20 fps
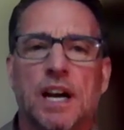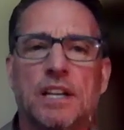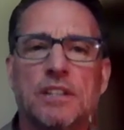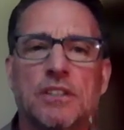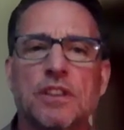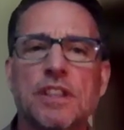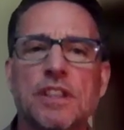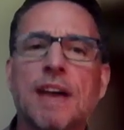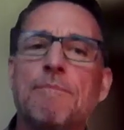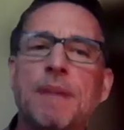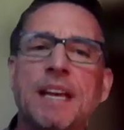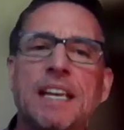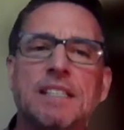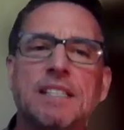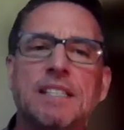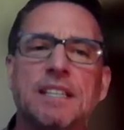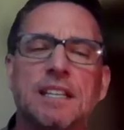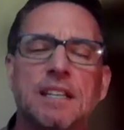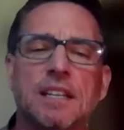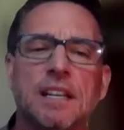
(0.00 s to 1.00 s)
So that
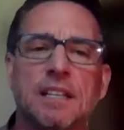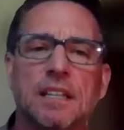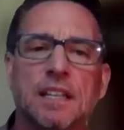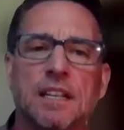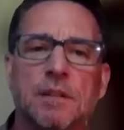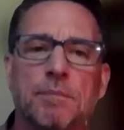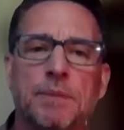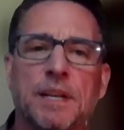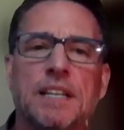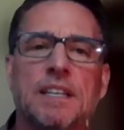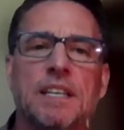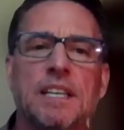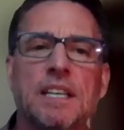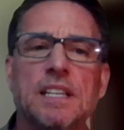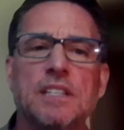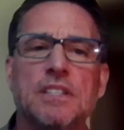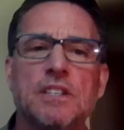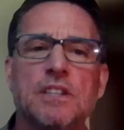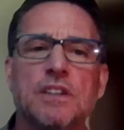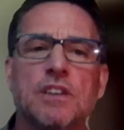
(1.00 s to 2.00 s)
makes it a little bit
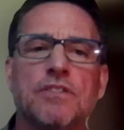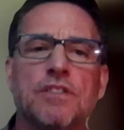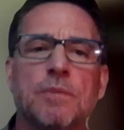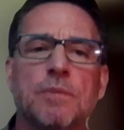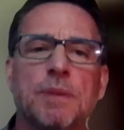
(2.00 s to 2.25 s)
easier for